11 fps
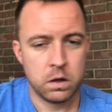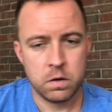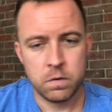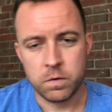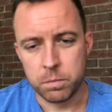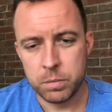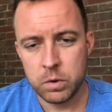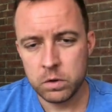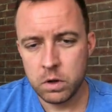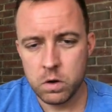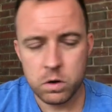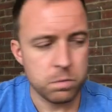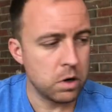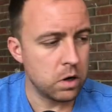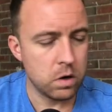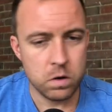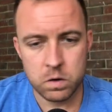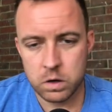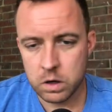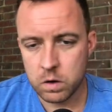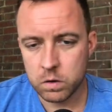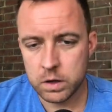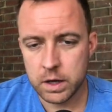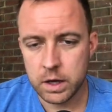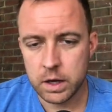For bootloader mode, okay,